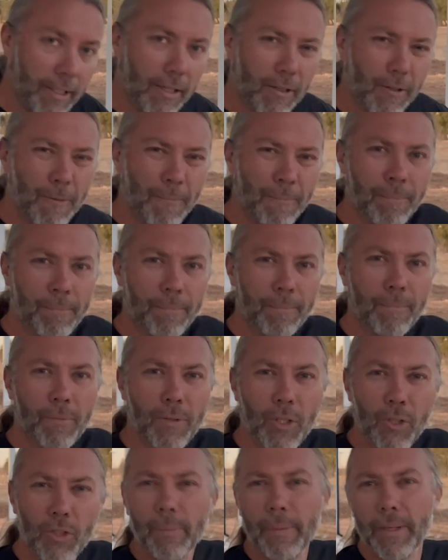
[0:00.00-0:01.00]
know,
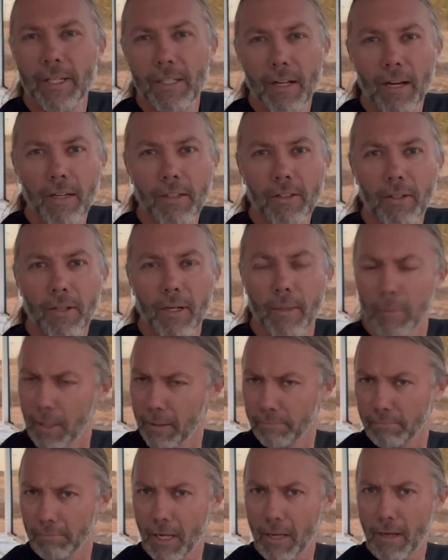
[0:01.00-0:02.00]
you should be a doctor. And I'm like,
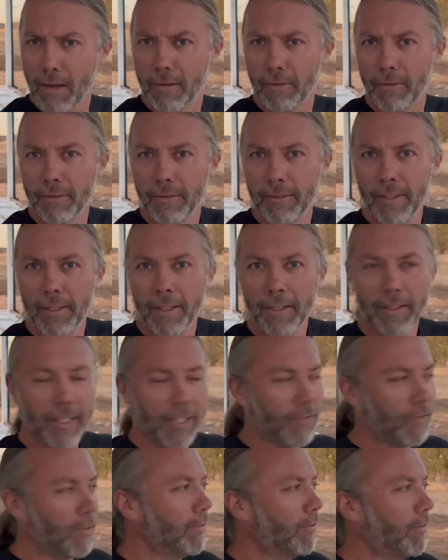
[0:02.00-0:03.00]
oh,
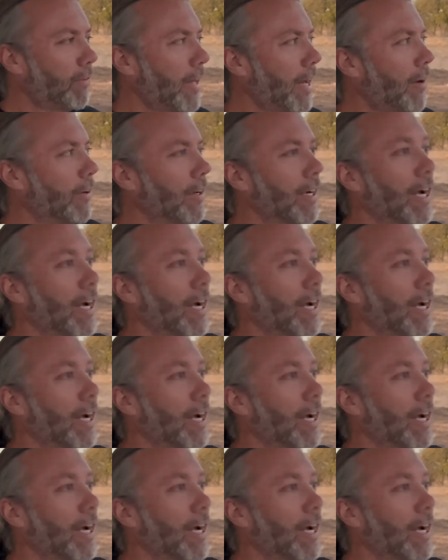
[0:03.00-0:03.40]
that's very flattering.